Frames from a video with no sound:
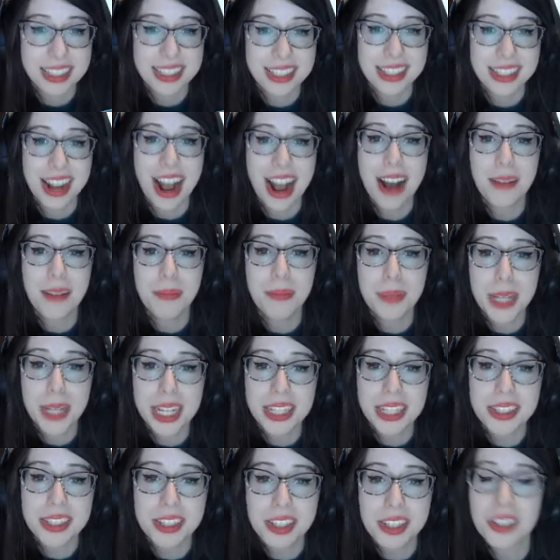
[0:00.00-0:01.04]
snap
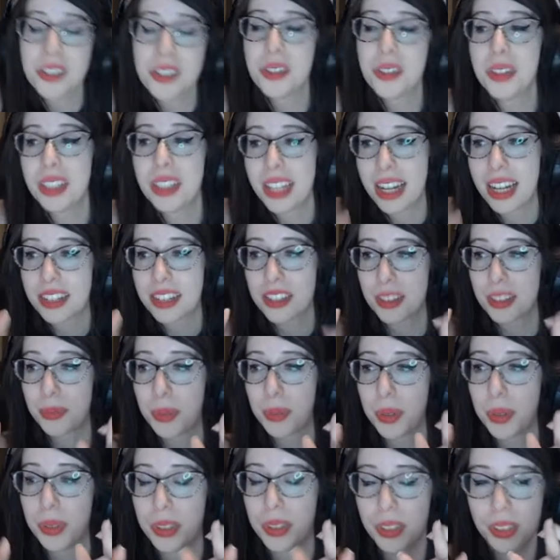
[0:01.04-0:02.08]
P2, Electric
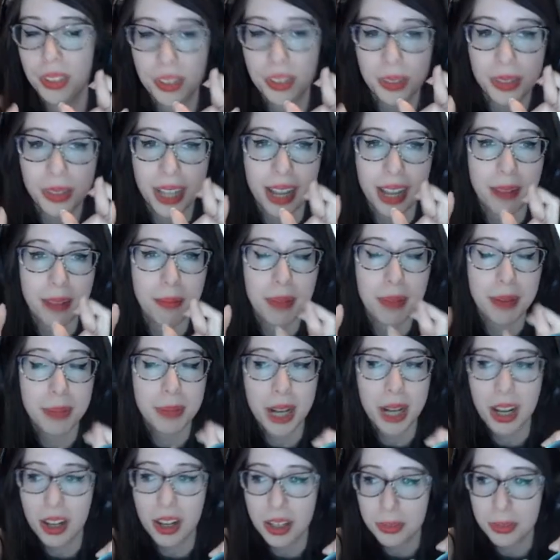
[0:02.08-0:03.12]
Boogaloo, get in my
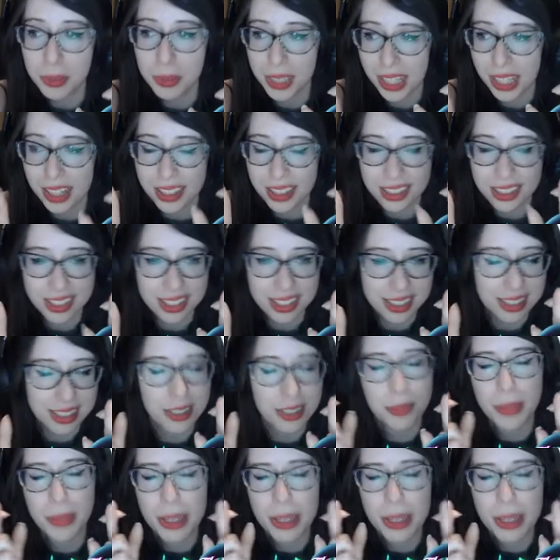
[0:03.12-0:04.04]
ball, please, because it'll